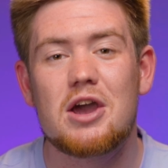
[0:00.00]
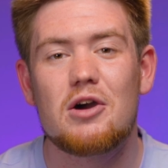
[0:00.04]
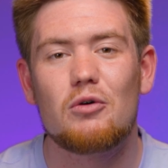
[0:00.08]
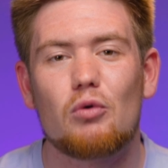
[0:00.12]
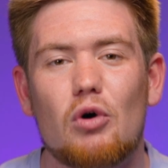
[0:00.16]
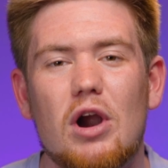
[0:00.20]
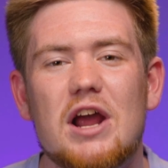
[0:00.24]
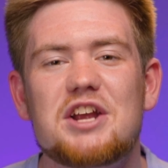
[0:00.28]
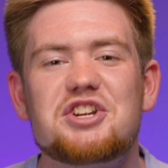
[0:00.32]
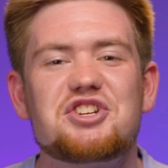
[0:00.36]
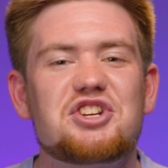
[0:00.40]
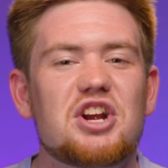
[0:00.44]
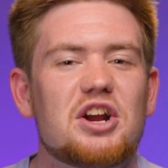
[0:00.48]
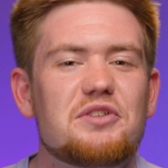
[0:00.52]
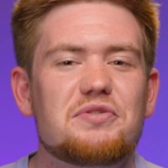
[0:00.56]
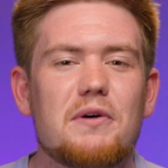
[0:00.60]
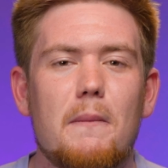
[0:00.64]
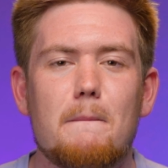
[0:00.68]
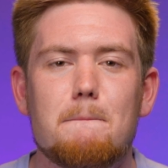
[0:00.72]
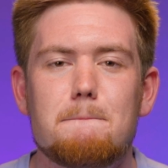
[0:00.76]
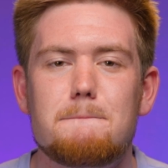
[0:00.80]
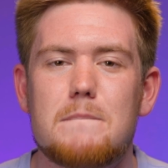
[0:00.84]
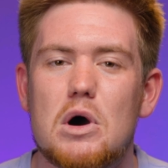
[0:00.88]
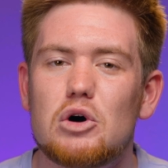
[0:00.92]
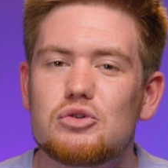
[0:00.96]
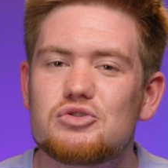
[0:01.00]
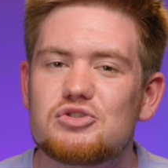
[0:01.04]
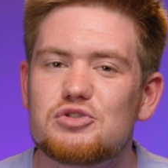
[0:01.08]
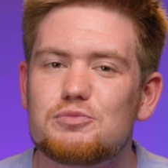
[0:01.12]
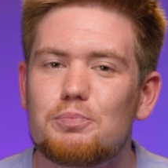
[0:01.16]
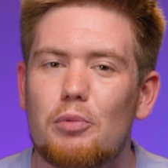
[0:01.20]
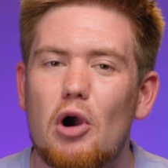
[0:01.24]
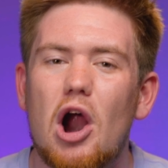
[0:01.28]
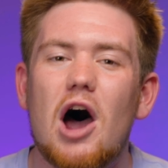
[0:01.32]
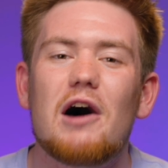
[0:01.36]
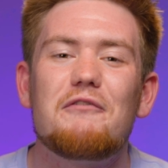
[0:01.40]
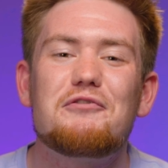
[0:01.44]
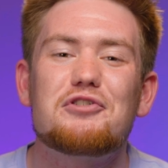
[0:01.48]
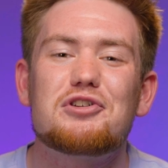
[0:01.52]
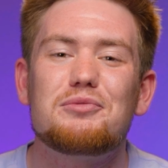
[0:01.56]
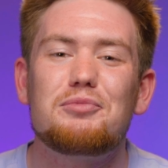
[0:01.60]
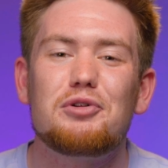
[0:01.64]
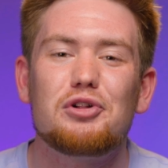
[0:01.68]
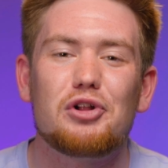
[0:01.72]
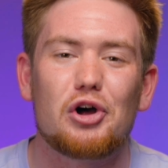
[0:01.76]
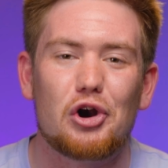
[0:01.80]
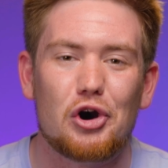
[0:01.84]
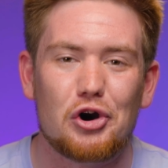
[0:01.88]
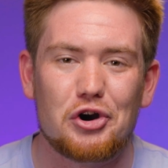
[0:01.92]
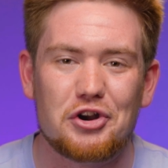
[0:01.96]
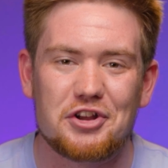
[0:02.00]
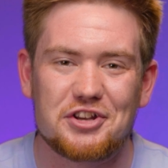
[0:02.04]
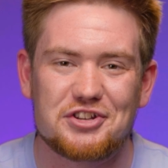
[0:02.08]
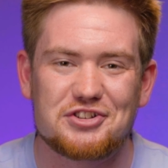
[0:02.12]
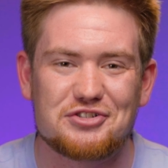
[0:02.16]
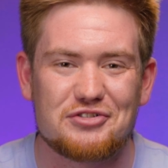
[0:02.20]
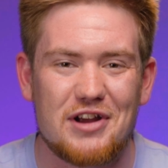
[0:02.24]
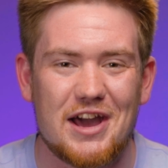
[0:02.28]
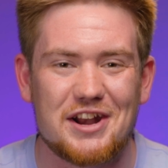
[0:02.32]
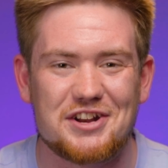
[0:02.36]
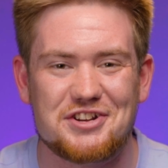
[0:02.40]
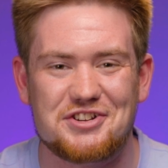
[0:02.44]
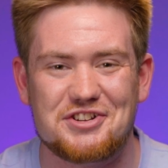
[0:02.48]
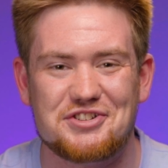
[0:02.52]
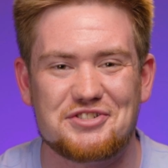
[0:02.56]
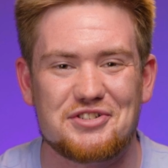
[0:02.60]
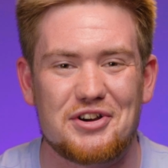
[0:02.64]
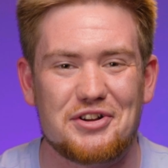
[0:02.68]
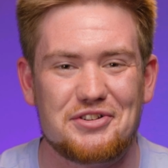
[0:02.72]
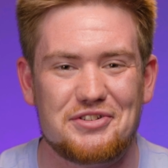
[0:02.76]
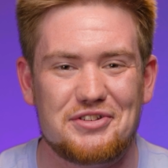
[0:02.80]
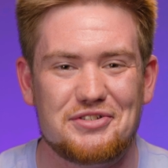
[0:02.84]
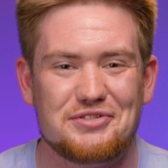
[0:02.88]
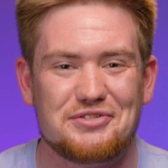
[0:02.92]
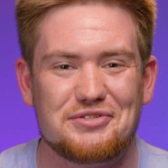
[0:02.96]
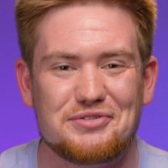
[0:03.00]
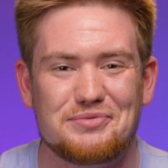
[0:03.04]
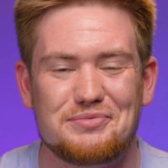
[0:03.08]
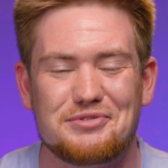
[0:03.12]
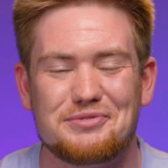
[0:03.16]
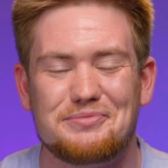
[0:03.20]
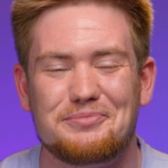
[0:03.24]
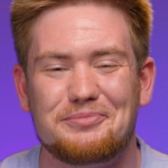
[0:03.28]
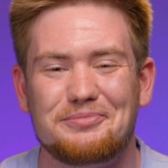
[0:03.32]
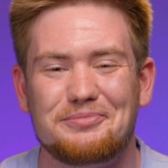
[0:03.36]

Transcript: where I share the most profitable earning strategies on YouTube.